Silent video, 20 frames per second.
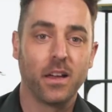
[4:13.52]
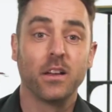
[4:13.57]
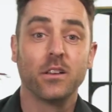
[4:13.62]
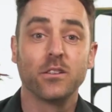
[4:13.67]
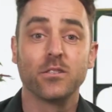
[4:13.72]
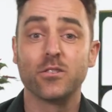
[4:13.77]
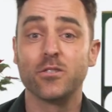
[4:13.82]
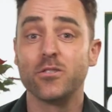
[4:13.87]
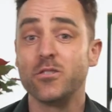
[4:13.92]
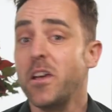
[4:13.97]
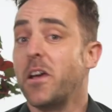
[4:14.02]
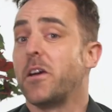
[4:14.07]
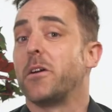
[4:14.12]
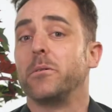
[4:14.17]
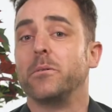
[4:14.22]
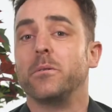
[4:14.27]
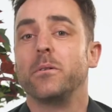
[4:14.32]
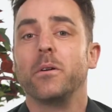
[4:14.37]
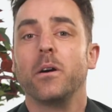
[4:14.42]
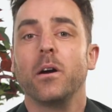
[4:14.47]
So,
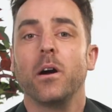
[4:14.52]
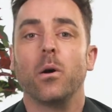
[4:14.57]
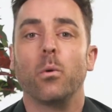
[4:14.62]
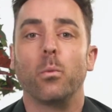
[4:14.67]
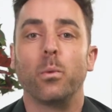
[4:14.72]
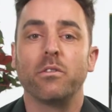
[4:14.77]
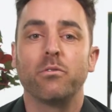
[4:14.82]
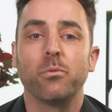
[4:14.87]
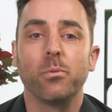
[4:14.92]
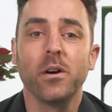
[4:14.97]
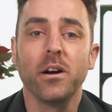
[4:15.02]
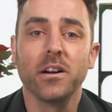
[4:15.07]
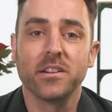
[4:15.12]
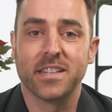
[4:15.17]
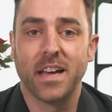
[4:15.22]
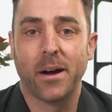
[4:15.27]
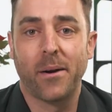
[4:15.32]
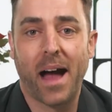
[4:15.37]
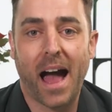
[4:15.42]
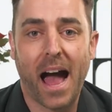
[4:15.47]
we've worked
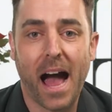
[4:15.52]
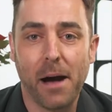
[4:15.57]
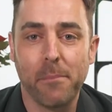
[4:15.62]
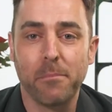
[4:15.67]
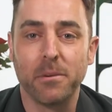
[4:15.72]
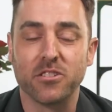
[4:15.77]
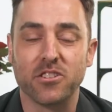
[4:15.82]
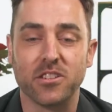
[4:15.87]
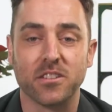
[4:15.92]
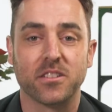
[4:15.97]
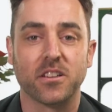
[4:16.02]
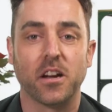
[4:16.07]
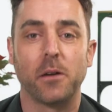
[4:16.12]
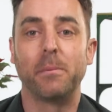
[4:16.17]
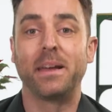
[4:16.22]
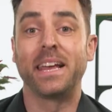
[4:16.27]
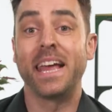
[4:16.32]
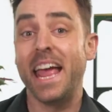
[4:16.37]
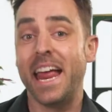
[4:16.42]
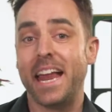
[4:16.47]
out how much is
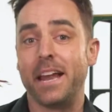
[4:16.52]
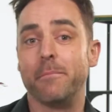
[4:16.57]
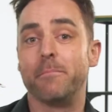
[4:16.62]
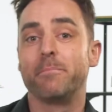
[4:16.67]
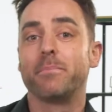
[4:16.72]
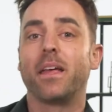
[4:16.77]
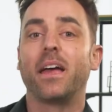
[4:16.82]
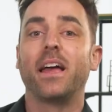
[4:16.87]
coming in.